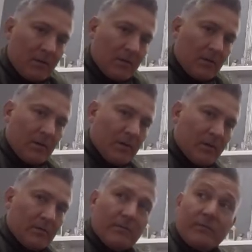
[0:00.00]

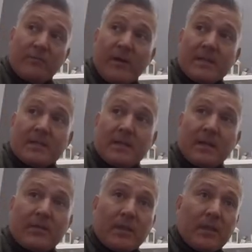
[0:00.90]

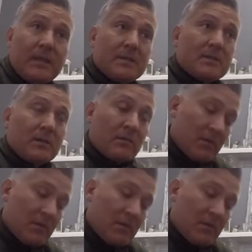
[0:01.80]
ventilate the heat that,